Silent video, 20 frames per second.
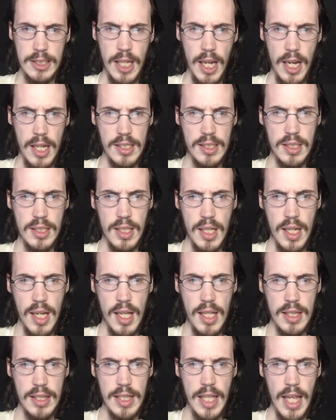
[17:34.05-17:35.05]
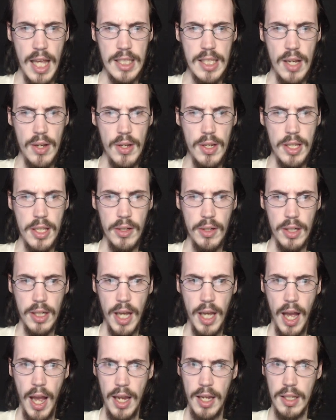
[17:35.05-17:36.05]
nice. That's how you kill a
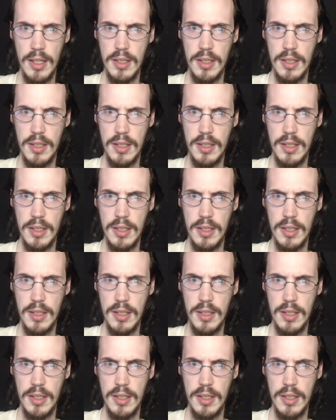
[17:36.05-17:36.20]
guy.